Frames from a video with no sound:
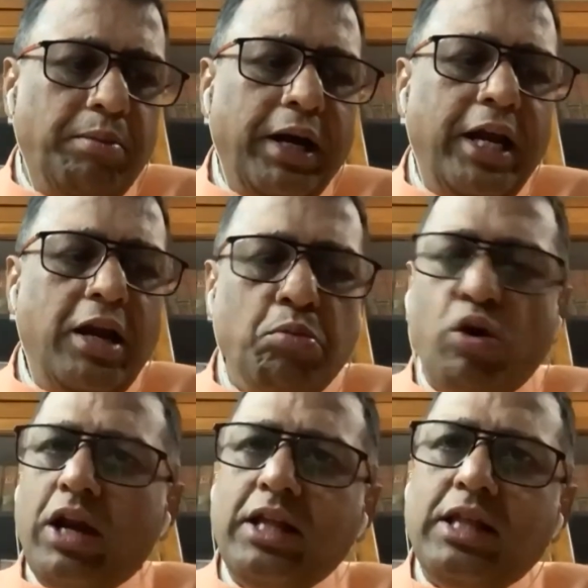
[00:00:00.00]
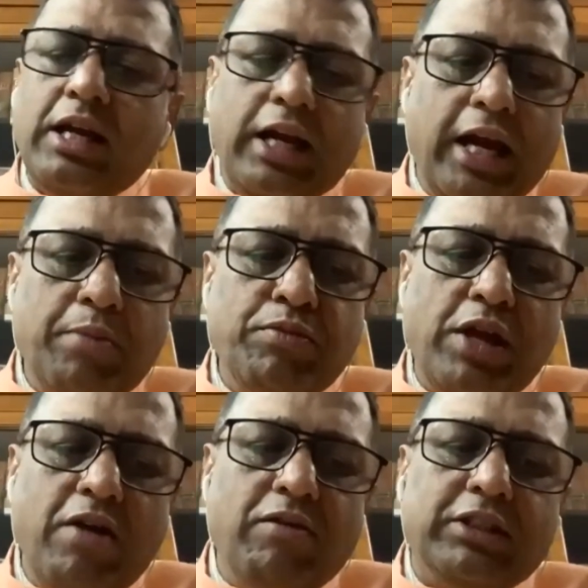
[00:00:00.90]
Rain Murlidhar
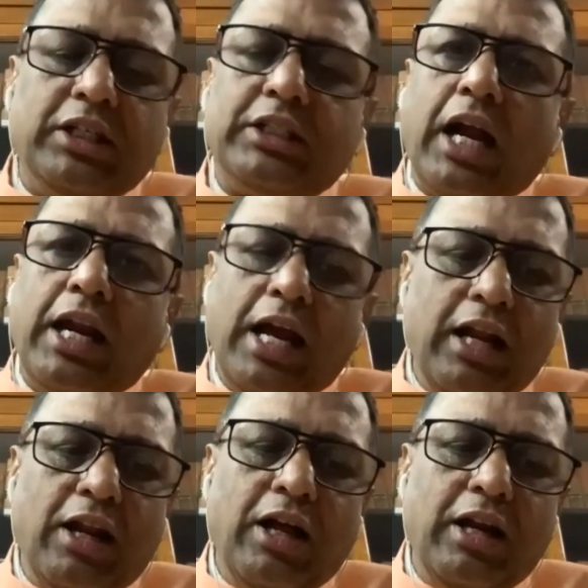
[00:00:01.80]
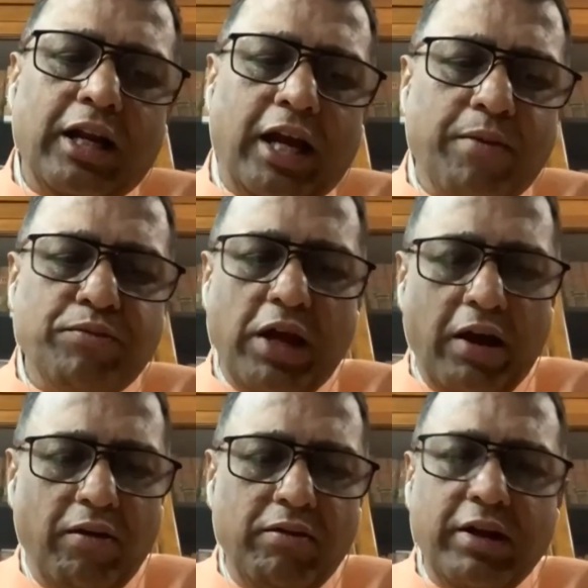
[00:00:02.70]
Hemdev versus Kanayalal
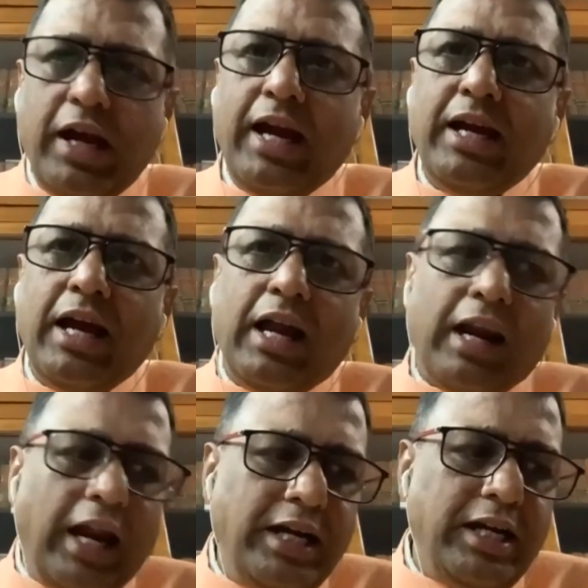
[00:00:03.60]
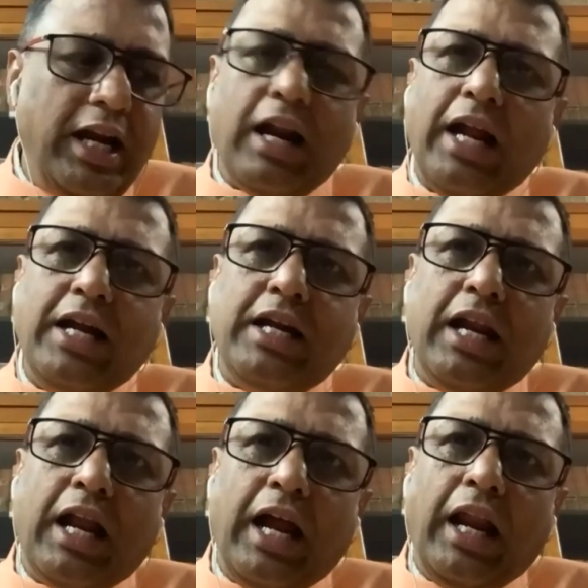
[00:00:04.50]
Hemdev, AR
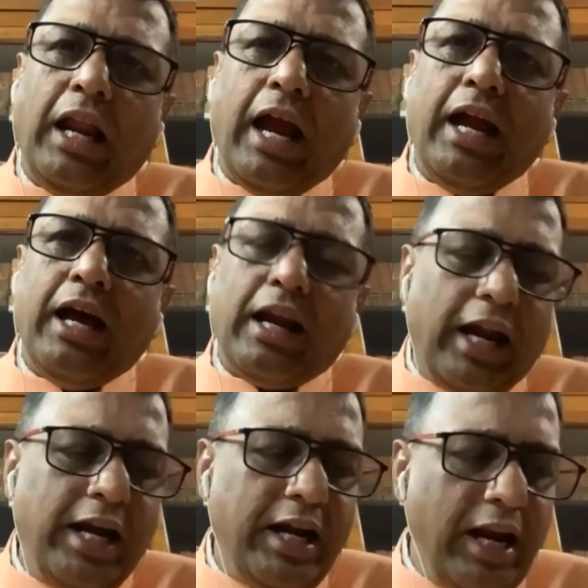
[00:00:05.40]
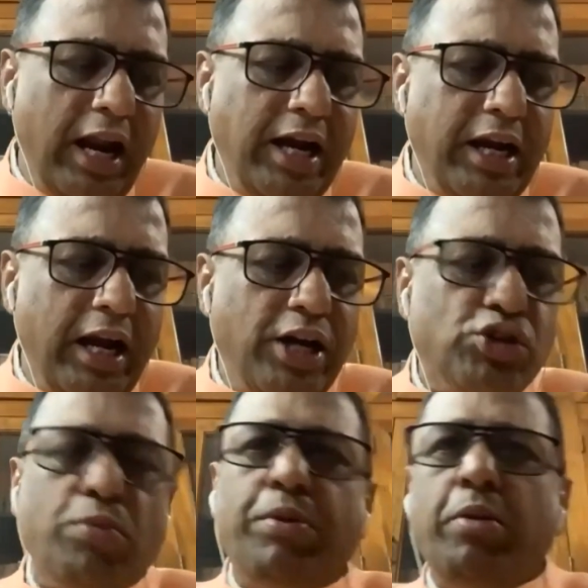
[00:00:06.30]
1999, AR 1999,
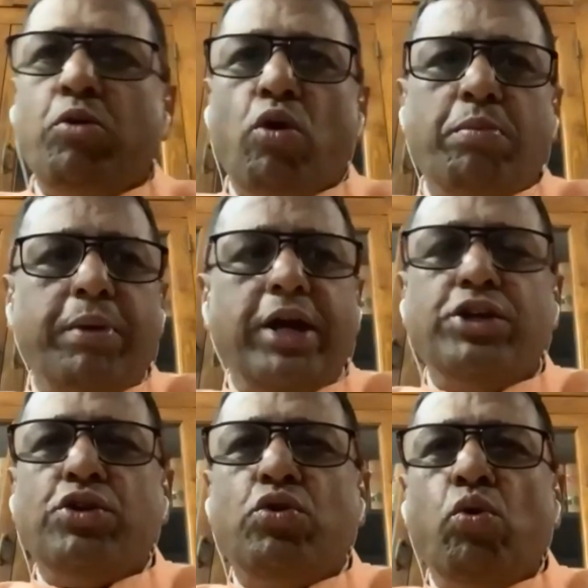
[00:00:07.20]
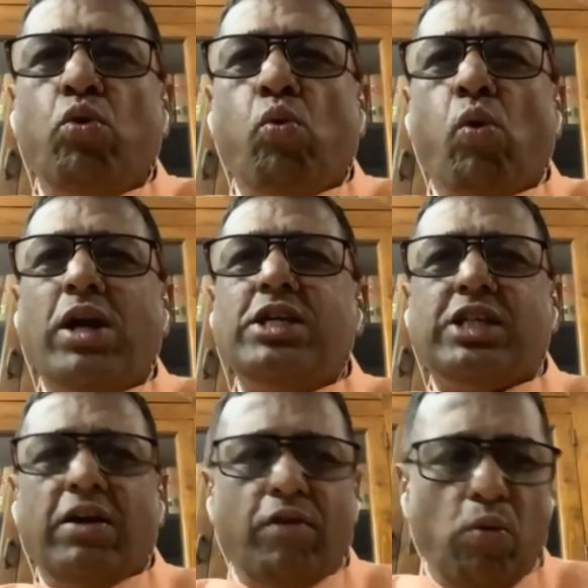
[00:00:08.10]
Supreme Court, page
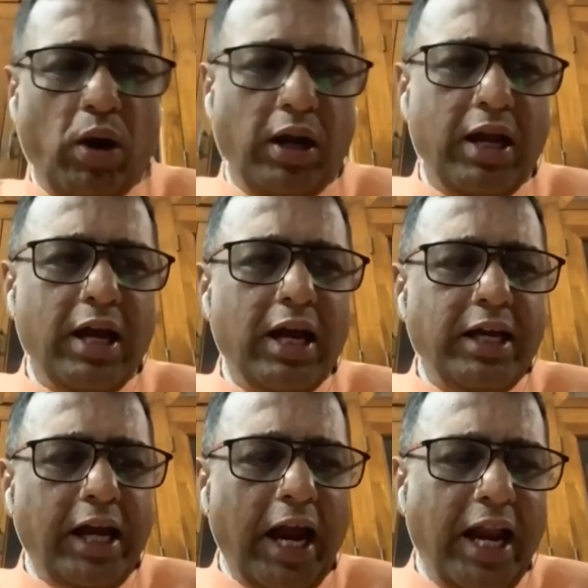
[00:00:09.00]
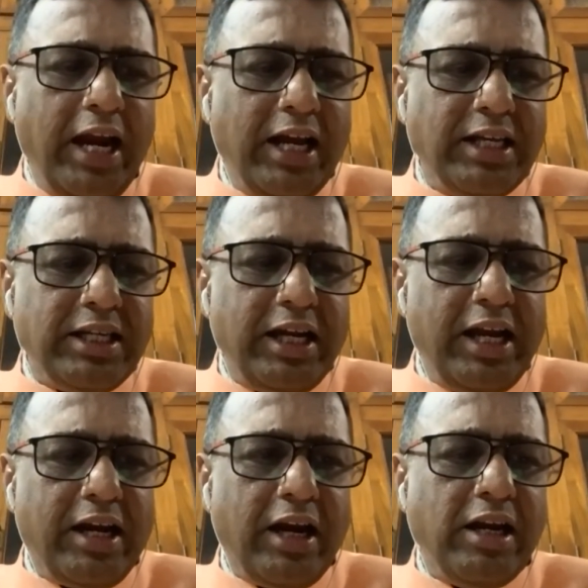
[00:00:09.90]
2171. Again, it has
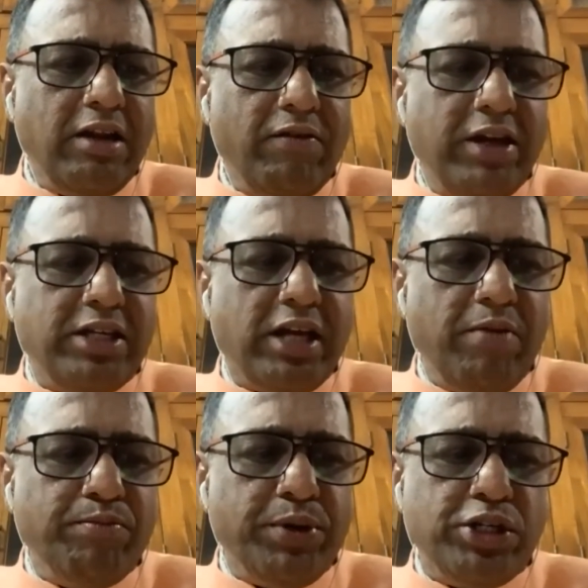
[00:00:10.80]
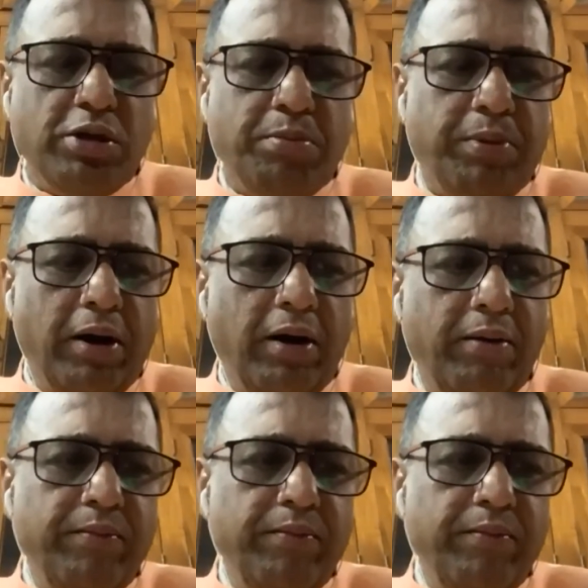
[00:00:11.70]
reiterated the very same principle